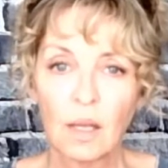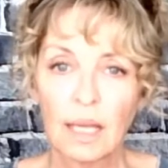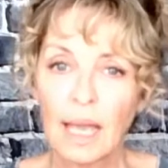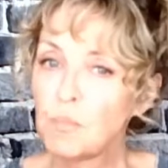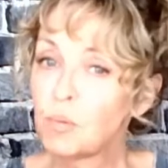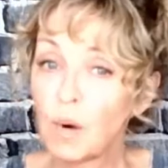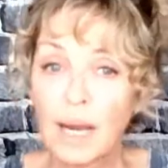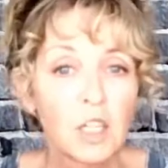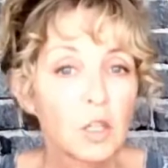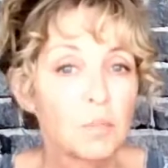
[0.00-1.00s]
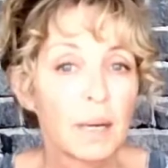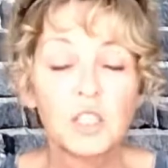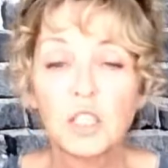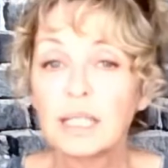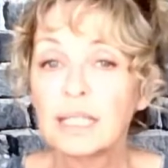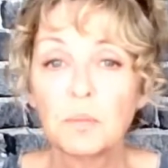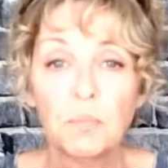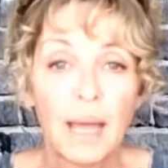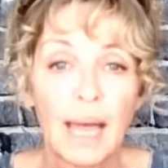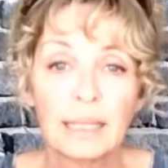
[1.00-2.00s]
Okay, bring your budget into
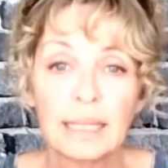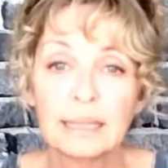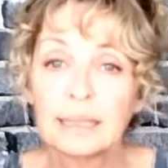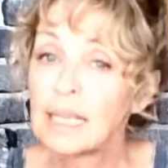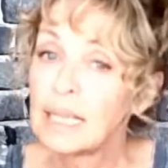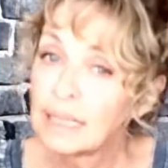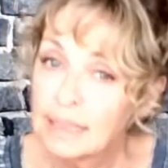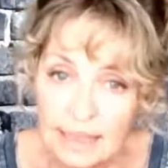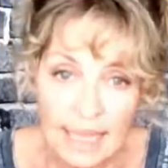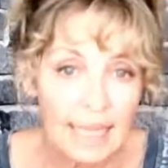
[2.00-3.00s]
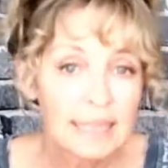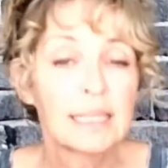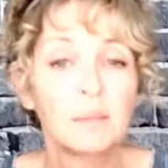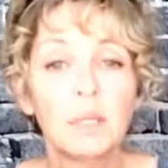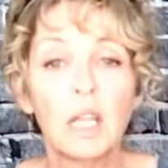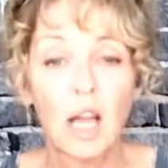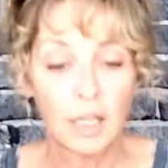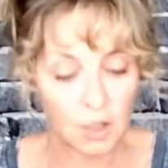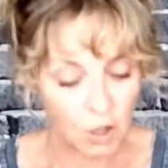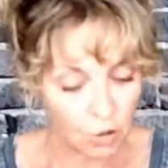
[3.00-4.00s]
balance, set some
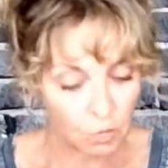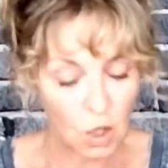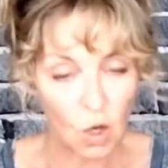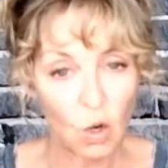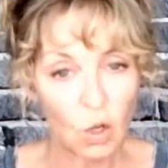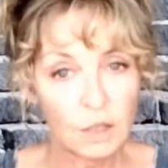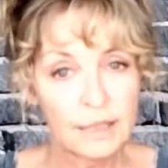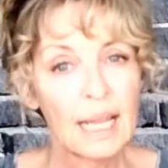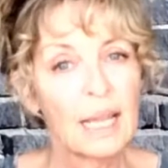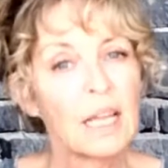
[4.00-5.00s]
long-term goals,